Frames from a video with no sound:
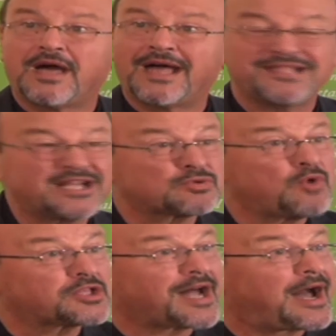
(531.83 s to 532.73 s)
And that's
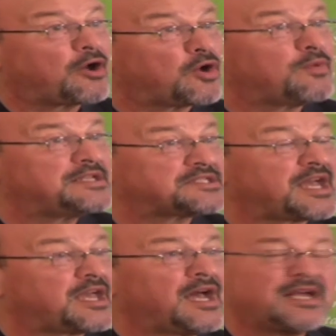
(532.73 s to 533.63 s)
what I always
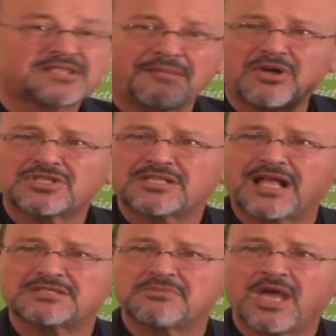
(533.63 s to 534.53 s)
say. Somebody
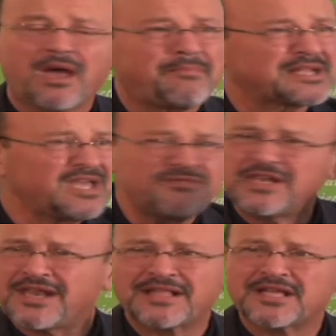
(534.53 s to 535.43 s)
tells me, but
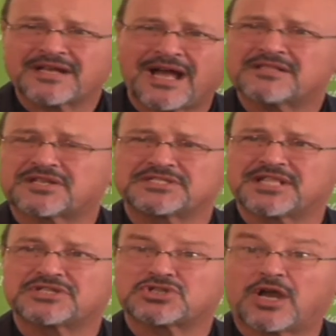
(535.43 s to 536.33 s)
even in other countries
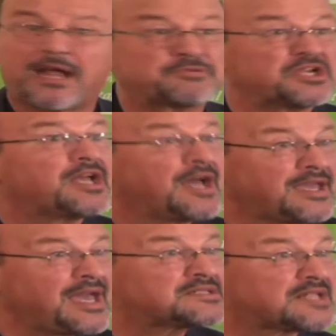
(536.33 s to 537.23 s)
there is corruption.
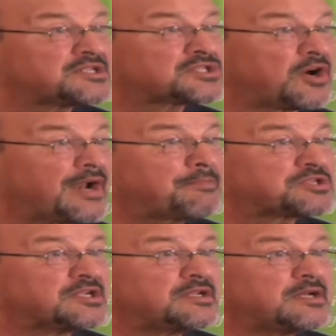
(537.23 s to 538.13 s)
Yes, there is
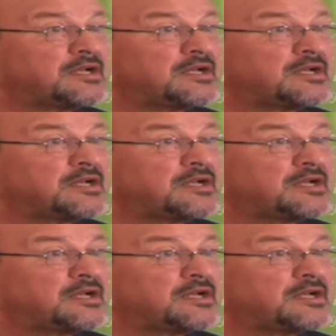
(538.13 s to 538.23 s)
corruption.